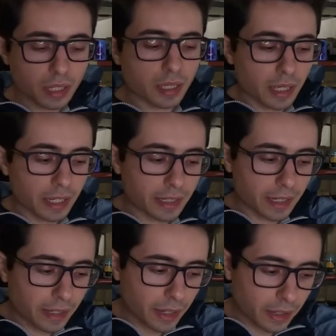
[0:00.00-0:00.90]
In the
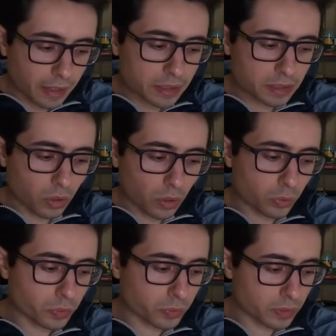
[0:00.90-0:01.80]
case
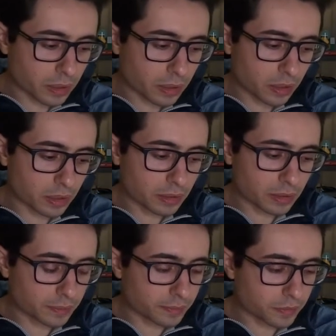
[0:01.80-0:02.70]
of the
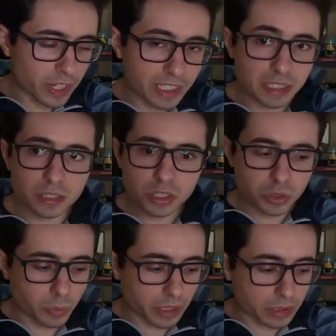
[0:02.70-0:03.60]
fixed
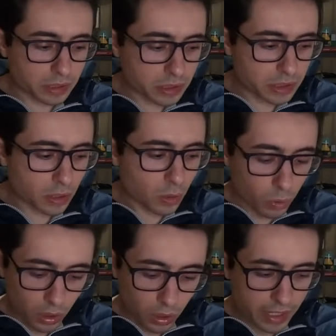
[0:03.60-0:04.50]
strings,
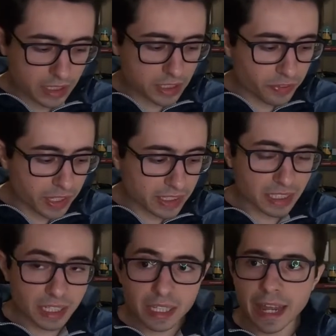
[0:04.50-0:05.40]
what is fixed
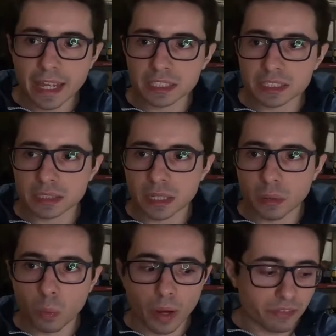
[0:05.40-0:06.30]
is the
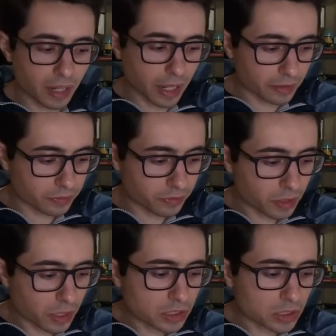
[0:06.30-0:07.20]
wavelength.
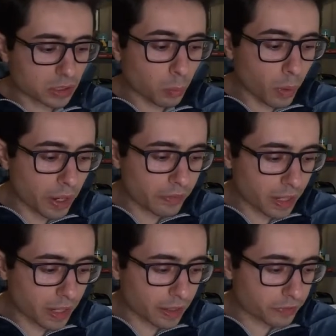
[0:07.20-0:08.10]
So the
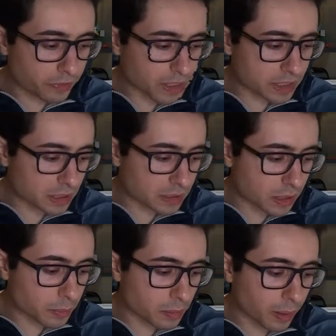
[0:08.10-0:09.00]
wavelength is
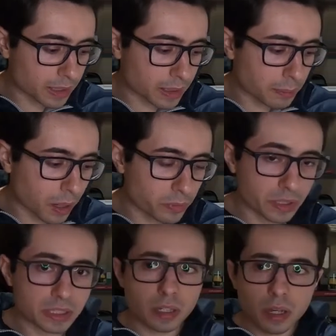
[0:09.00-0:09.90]
determined by the
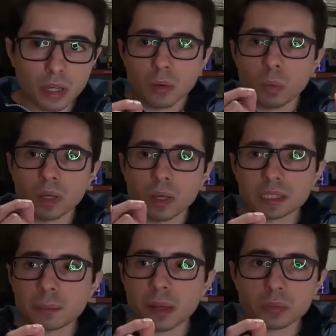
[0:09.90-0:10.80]
boundaries. Once the
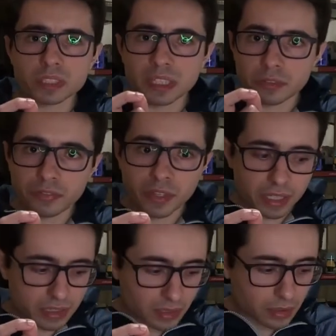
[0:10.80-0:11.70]
boundaries are
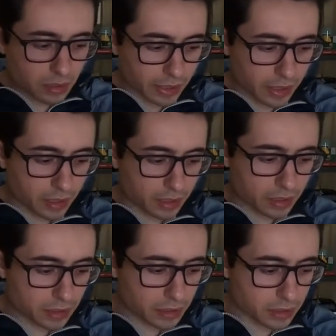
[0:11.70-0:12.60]
fixed, like
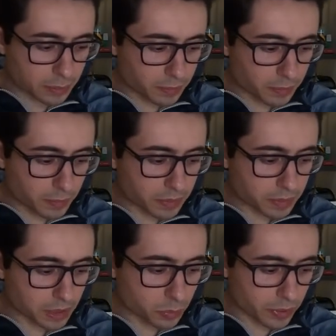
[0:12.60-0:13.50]
in this
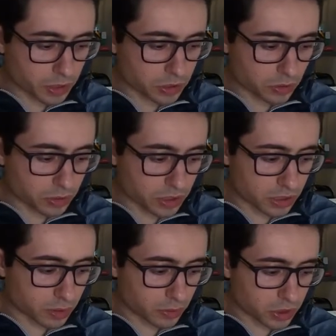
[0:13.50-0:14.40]
situation of this
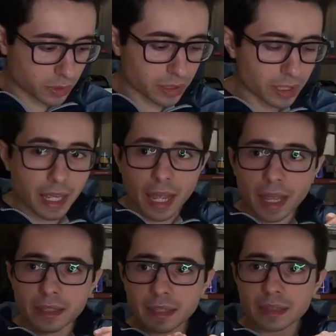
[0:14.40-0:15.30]
one or this one,
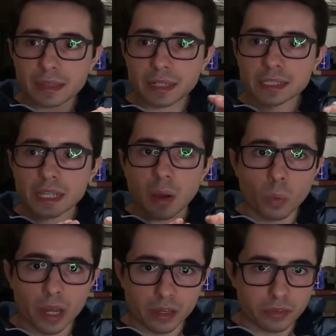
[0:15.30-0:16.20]
and then there is a
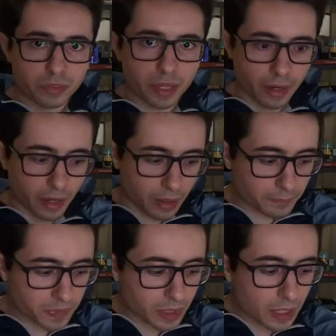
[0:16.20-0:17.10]
wave there,
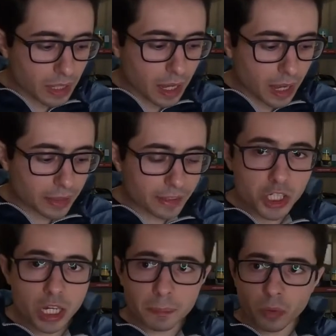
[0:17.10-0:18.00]
the
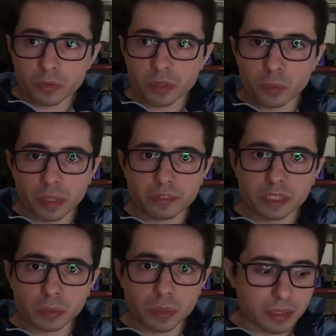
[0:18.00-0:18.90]
shape of the wave is
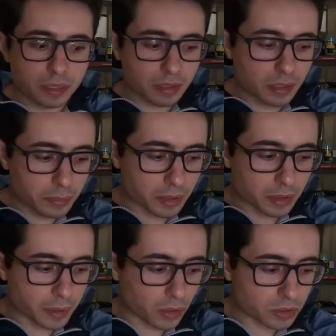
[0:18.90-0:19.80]
already determined
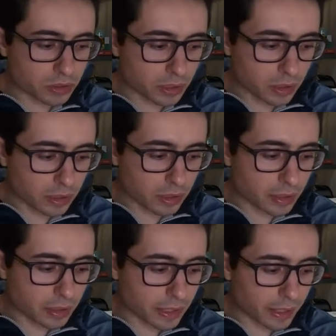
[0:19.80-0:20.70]
because
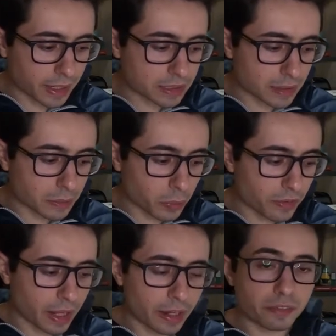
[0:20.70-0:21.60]
in the case the
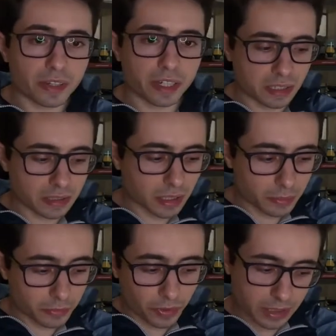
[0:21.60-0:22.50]
wavelength is determined.
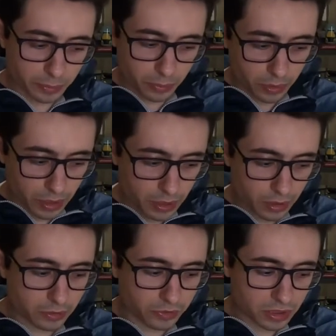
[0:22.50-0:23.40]
For example, here
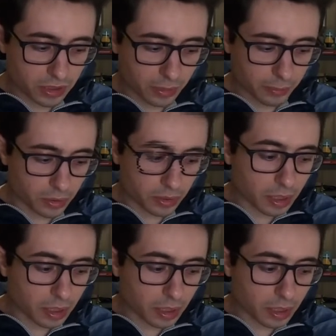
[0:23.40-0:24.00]
the first harmonic,